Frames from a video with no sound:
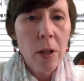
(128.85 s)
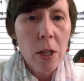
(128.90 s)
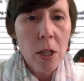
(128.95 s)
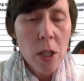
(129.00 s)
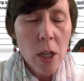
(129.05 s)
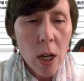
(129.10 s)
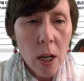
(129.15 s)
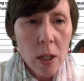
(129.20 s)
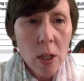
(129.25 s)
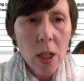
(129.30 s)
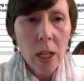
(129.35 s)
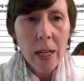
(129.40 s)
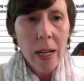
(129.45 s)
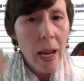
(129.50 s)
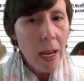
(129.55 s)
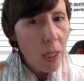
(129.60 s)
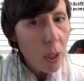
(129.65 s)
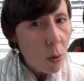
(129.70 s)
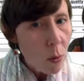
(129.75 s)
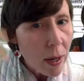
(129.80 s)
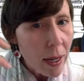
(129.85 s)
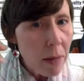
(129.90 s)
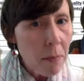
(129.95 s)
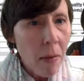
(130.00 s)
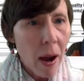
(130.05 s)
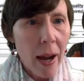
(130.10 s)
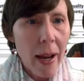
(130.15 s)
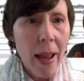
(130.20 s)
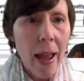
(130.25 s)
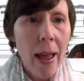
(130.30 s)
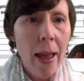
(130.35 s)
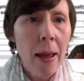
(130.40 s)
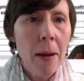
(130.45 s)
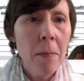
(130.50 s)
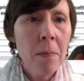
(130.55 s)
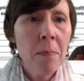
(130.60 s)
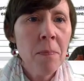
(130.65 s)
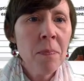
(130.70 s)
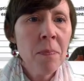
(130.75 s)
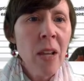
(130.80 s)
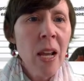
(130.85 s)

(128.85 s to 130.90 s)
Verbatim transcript: to, to get you in my head.